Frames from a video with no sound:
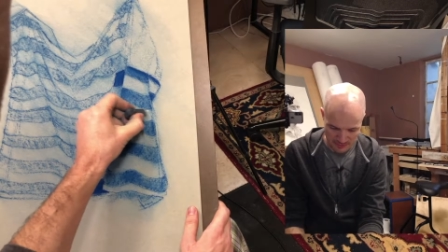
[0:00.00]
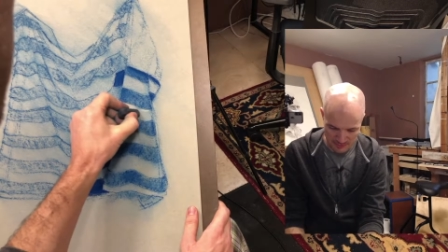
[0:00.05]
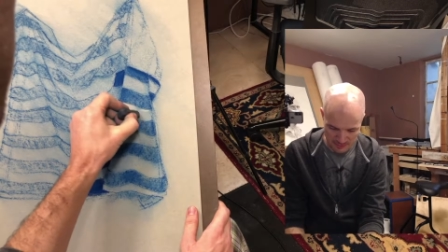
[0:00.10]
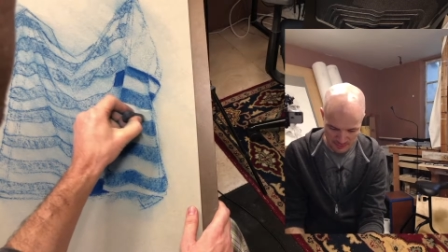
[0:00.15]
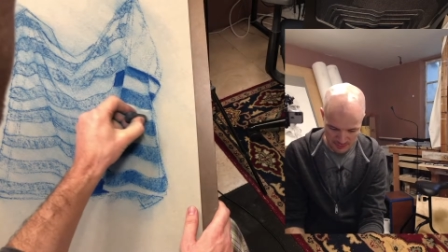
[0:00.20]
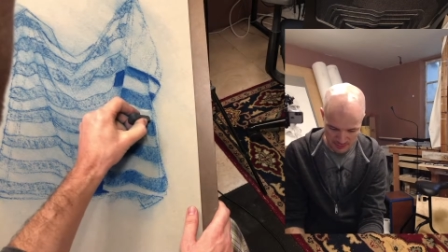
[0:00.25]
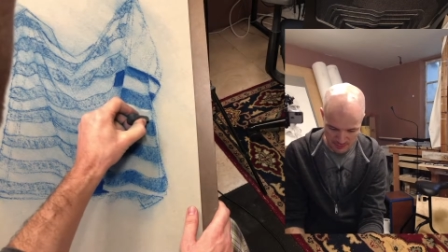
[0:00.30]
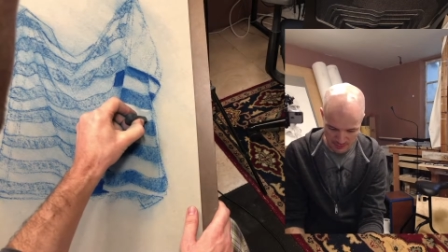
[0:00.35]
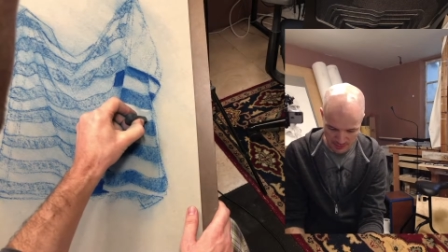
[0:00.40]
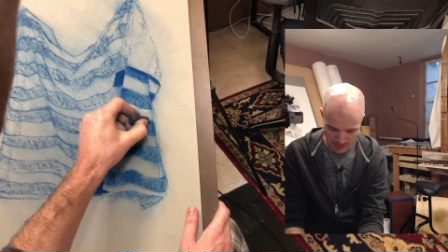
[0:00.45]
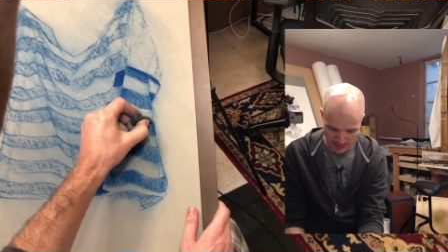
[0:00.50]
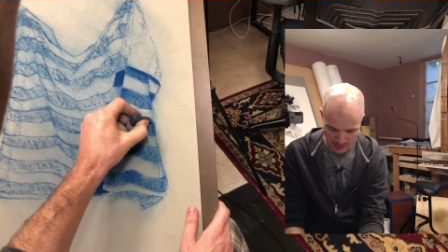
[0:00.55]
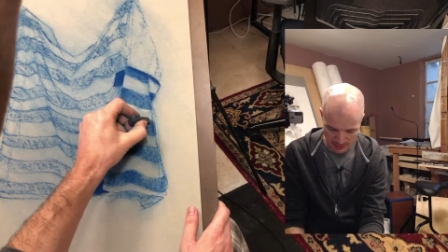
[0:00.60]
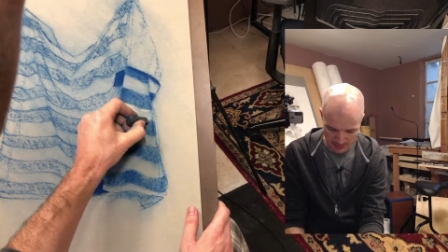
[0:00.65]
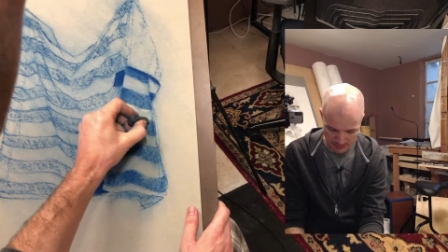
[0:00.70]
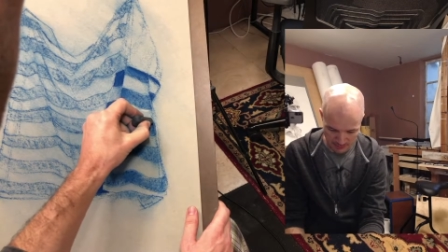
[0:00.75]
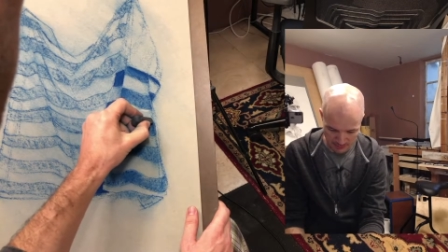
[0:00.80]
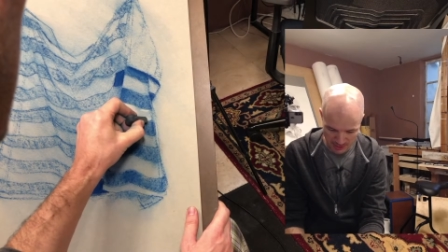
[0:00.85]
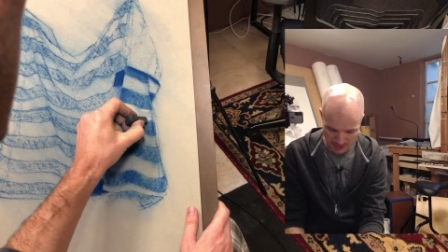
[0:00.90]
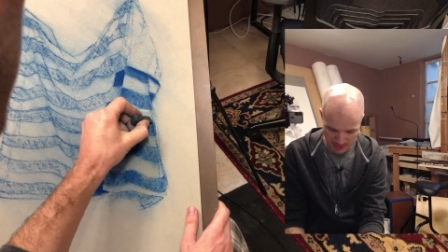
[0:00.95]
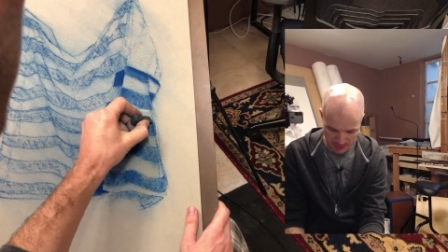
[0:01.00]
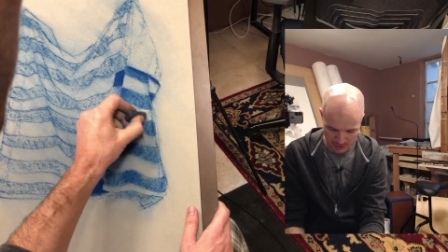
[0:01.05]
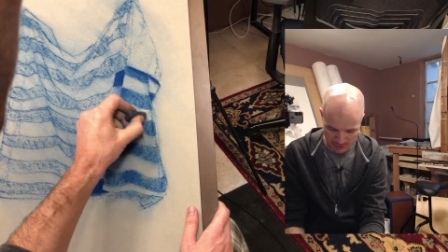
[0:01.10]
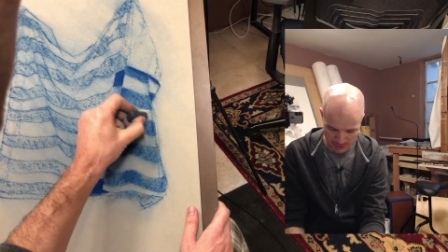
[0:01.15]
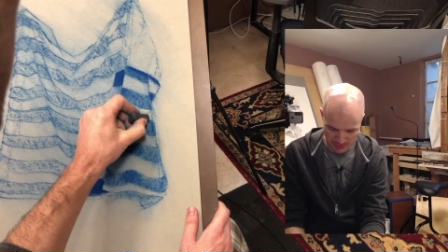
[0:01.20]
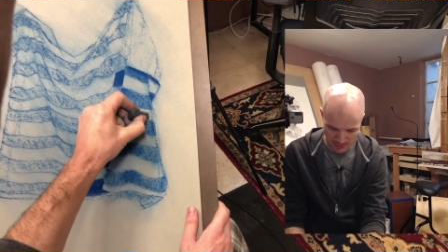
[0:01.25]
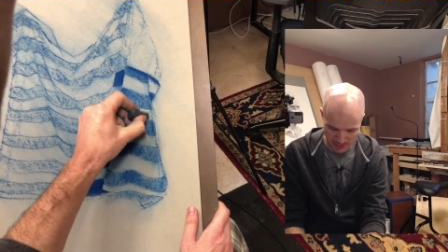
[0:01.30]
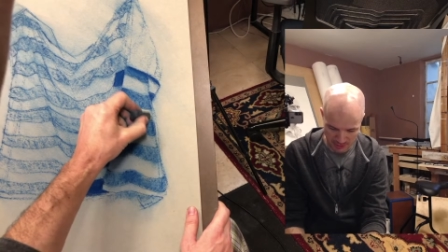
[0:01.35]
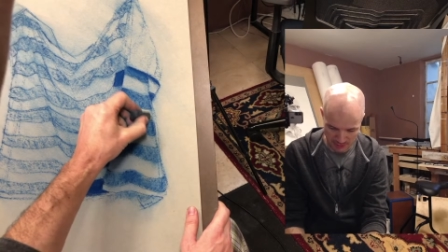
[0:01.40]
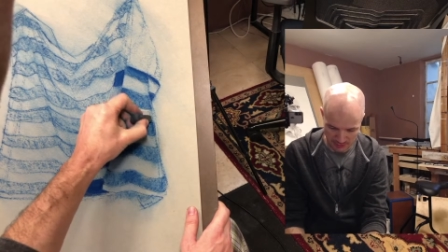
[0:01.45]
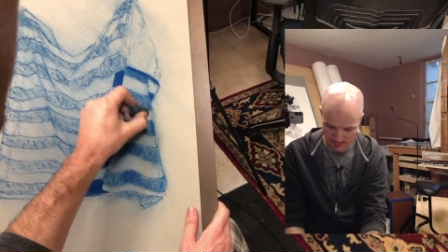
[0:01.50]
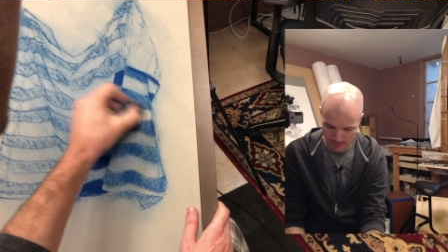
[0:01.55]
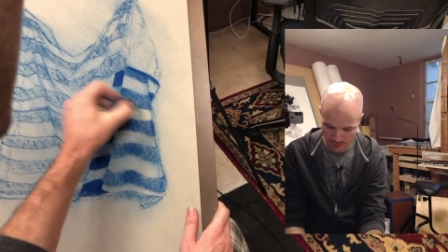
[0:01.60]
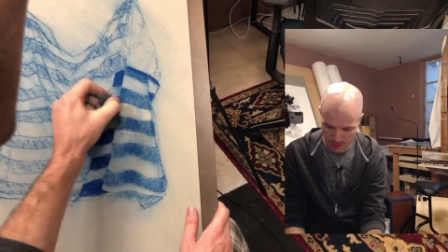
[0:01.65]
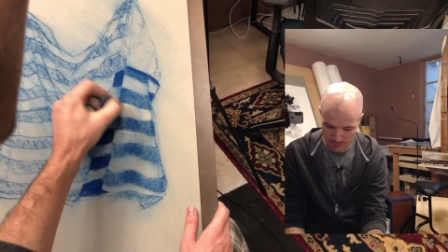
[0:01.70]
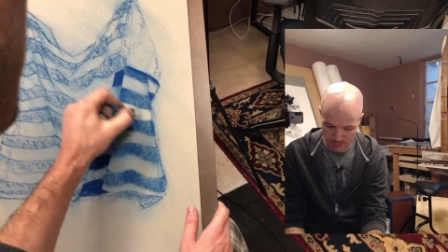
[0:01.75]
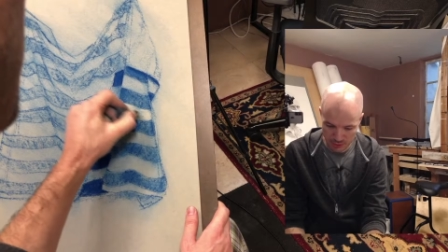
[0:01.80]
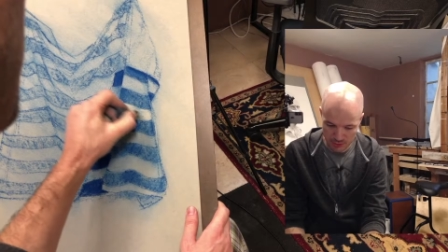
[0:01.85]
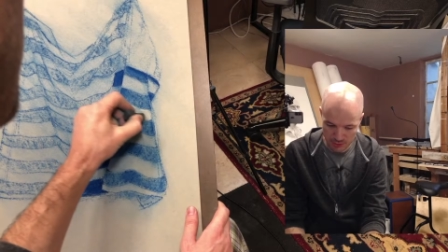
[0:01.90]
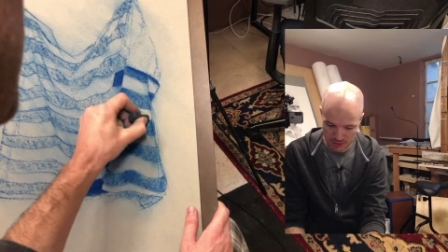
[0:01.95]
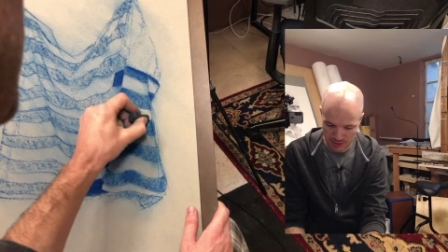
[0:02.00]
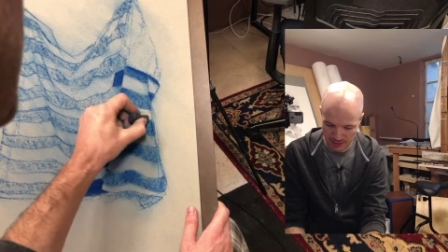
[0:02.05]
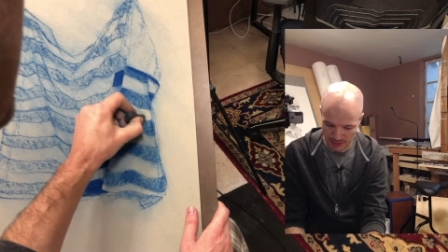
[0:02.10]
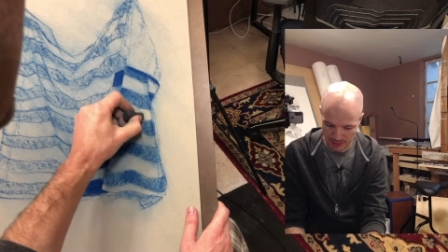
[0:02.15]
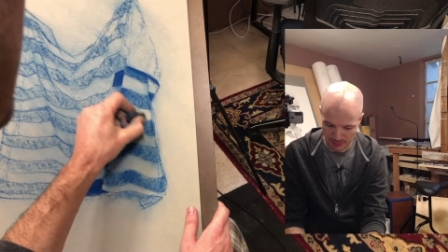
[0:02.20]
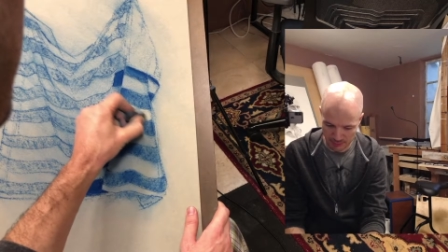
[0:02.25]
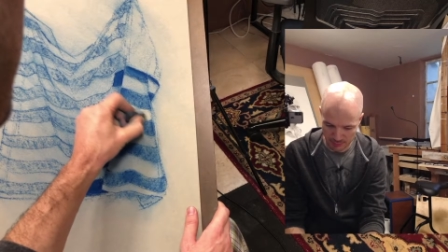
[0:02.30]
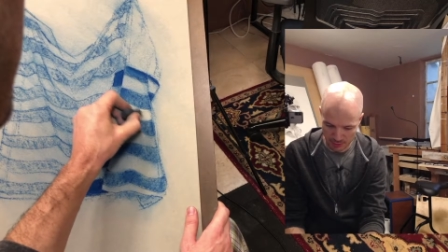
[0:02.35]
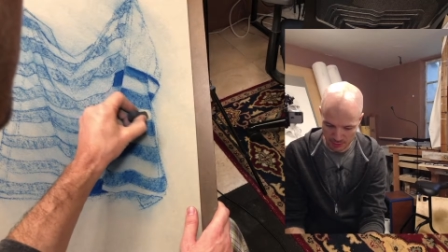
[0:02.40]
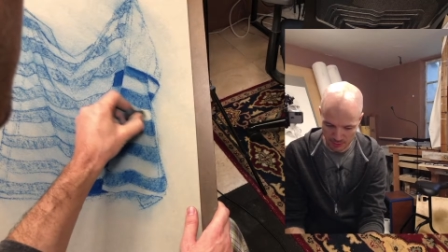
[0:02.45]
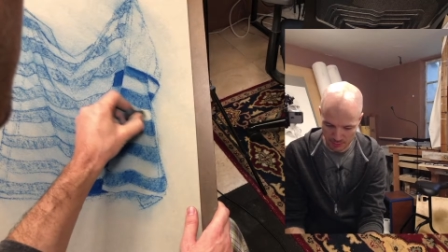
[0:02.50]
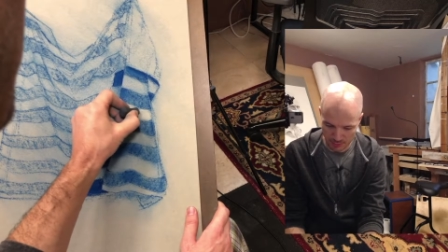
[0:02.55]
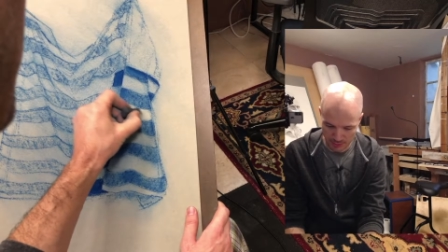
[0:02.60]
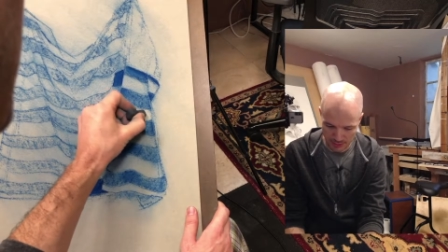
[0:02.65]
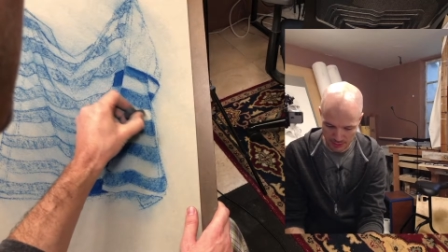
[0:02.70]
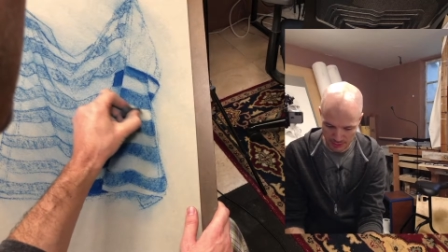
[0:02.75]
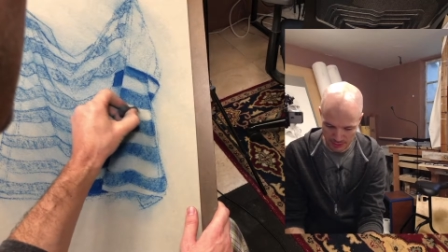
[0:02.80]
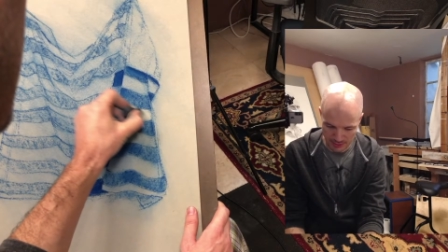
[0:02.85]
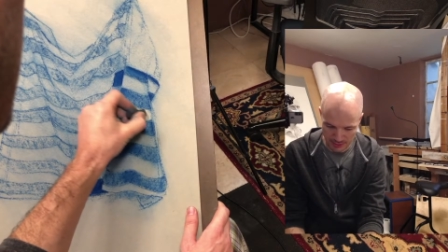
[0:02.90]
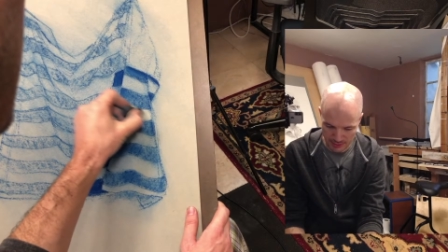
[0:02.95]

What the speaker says: so that I can make sure that I'm using it appropriately.